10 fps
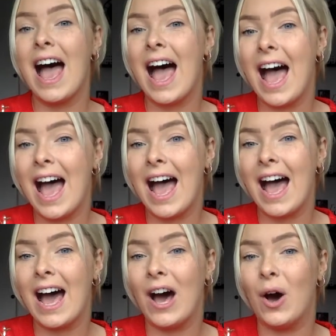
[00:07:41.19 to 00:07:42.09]

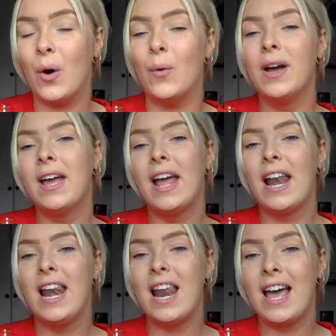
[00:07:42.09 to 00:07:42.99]
Ow,
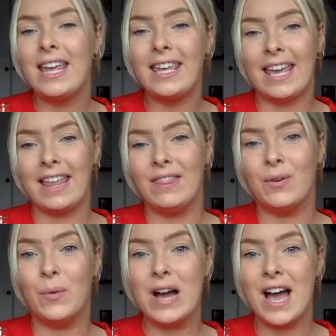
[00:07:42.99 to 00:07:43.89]
like in the
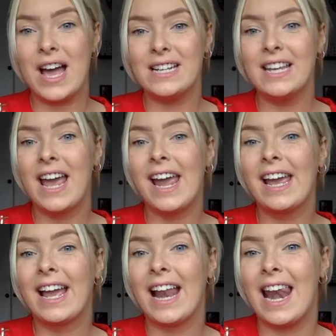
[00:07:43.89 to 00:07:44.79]
word
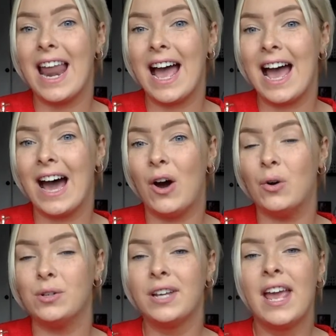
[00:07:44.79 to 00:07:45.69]

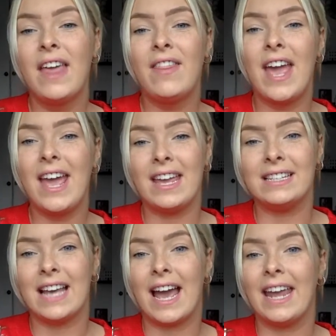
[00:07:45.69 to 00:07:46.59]
cloud. There
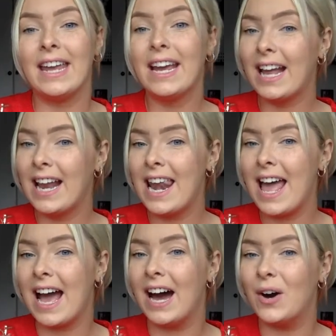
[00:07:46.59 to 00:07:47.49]
is a
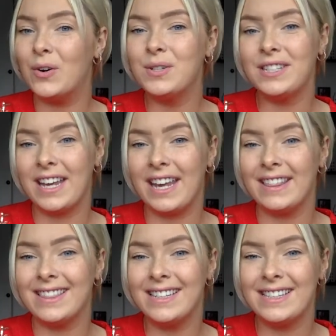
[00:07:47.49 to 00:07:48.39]
cloud
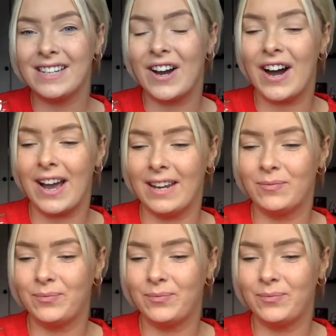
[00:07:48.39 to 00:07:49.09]
in the sky.